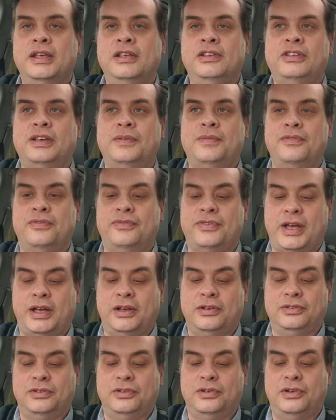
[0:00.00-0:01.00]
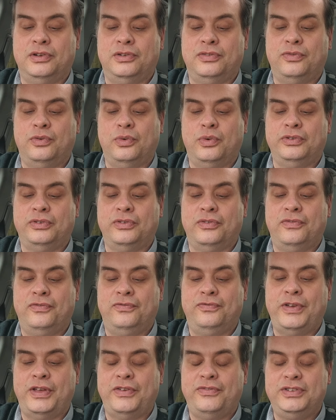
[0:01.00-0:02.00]

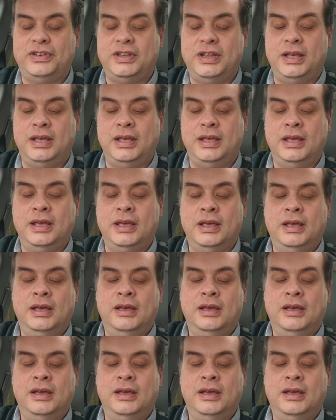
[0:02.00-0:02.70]
7,450.